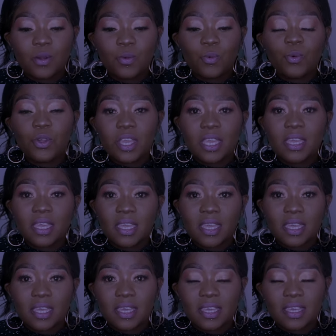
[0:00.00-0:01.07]
we
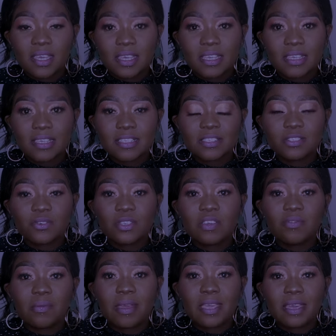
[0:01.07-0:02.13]
don't
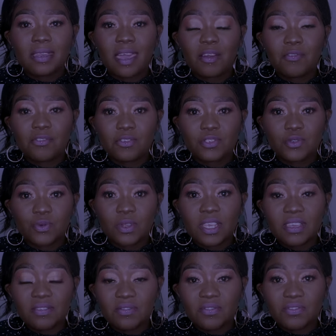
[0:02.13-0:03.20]
even make an effort to
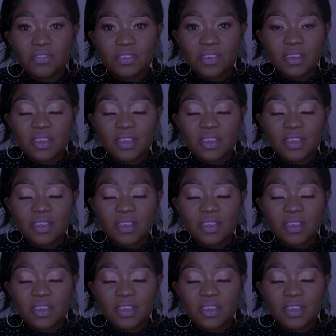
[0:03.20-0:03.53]
leave.